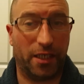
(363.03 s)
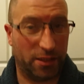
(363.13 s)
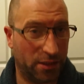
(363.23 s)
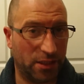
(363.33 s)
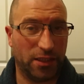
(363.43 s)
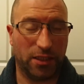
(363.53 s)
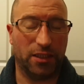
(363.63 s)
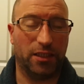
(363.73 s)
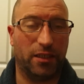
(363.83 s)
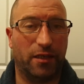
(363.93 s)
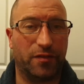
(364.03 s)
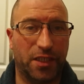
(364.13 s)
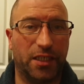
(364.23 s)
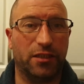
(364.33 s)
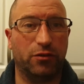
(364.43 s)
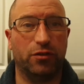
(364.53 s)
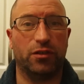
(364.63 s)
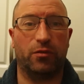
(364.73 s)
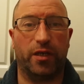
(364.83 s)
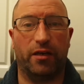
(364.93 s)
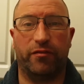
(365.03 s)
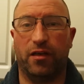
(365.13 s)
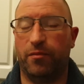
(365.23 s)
as I said earlier, I've started using quite a fair